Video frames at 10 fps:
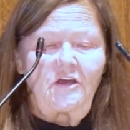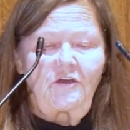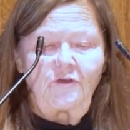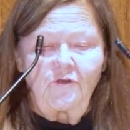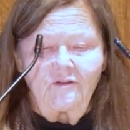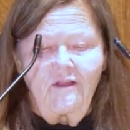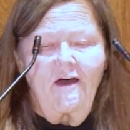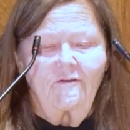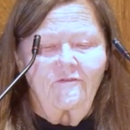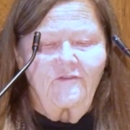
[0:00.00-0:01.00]
your
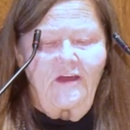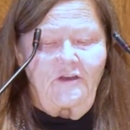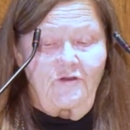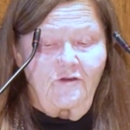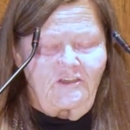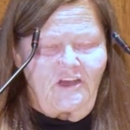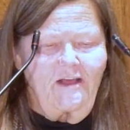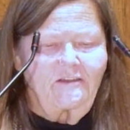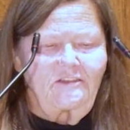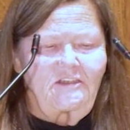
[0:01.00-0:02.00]
love, and your
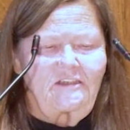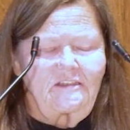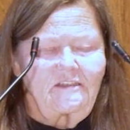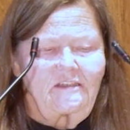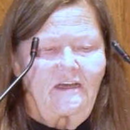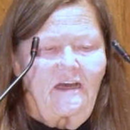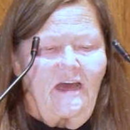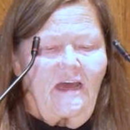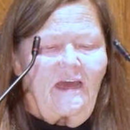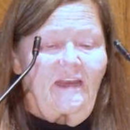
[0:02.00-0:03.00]
challenges.
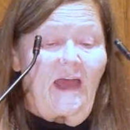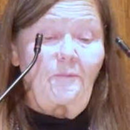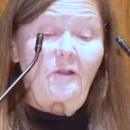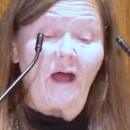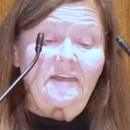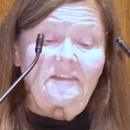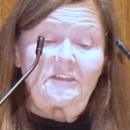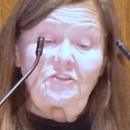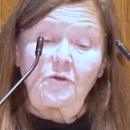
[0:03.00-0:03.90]
Enable us as your